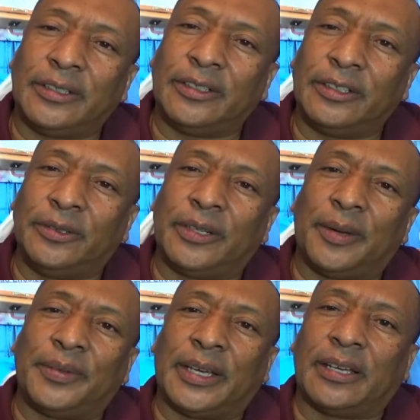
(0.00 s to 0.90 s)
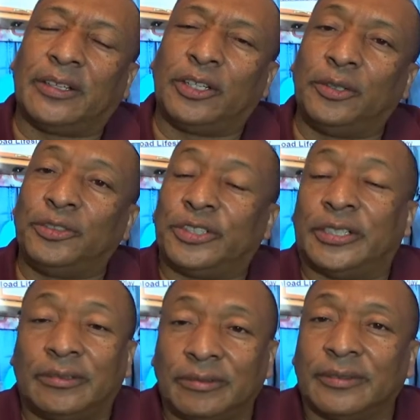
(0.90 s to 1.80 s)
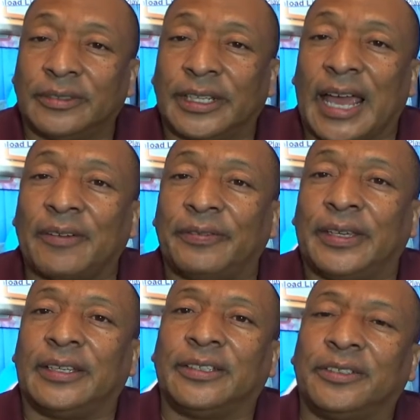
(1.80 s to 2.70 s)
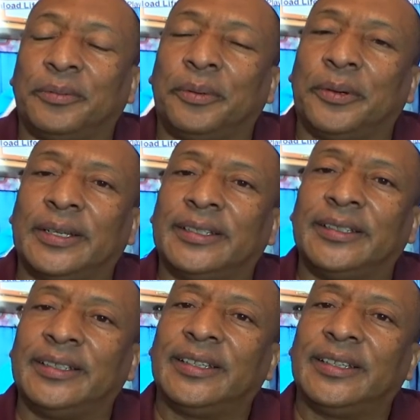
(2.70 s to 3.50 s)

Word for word: you come to a conclusion that I feel is important